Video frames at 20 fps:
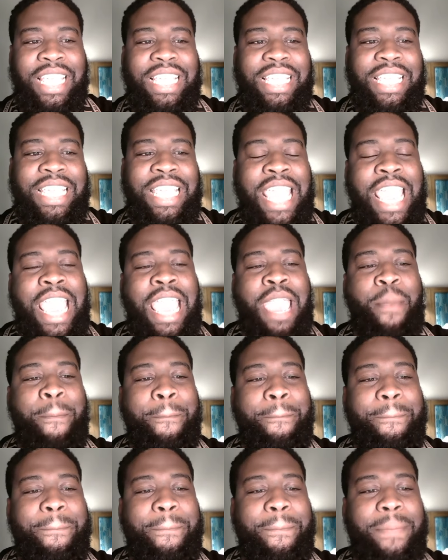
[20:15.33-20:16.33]
That's yeah. a
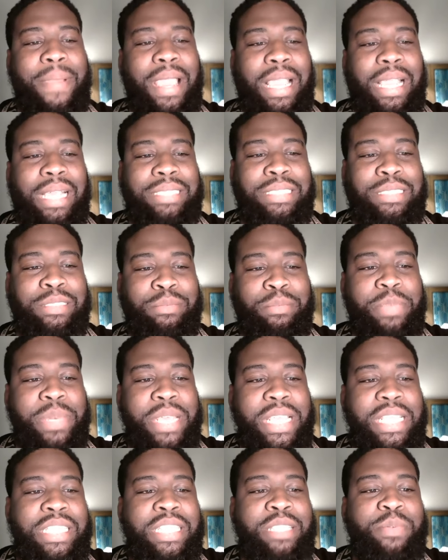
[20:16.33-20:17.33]
good number three
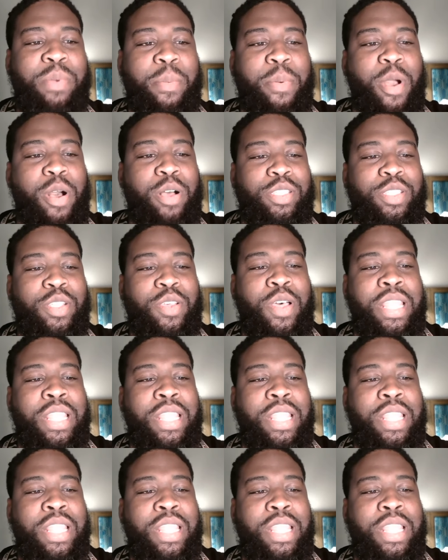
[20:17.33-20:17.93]
pick. Business proposal.